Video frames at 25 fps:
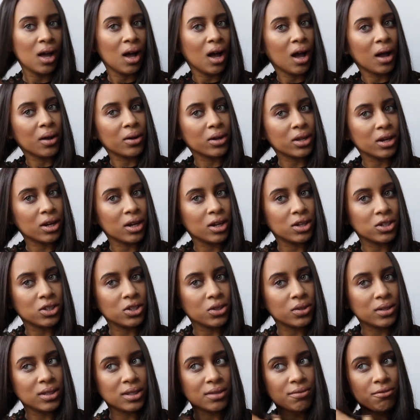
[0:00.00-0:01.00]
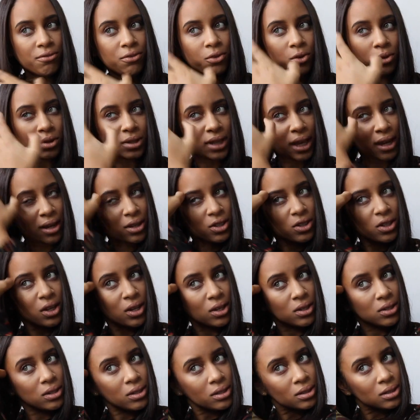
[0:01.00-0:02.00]
I'm going to do this in four
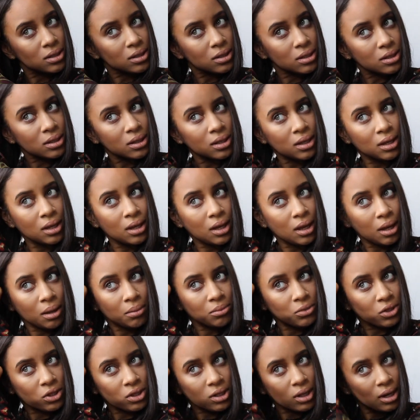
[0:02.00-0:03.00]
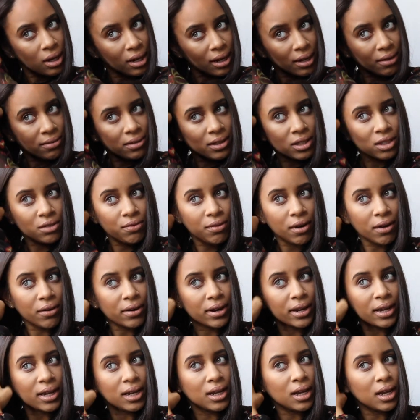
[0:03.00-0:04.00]
sections. I'm just going to leave this
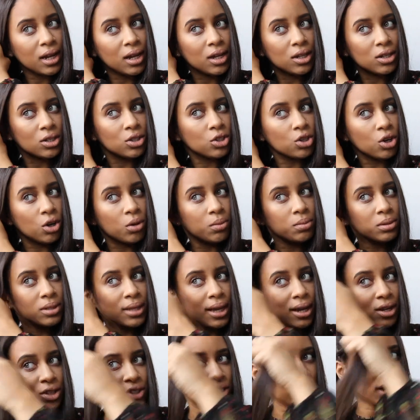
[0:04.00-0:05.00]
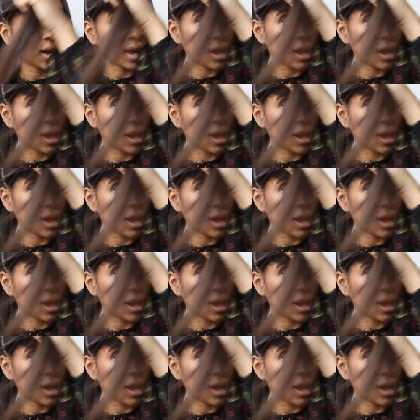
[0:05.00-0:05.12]
very top section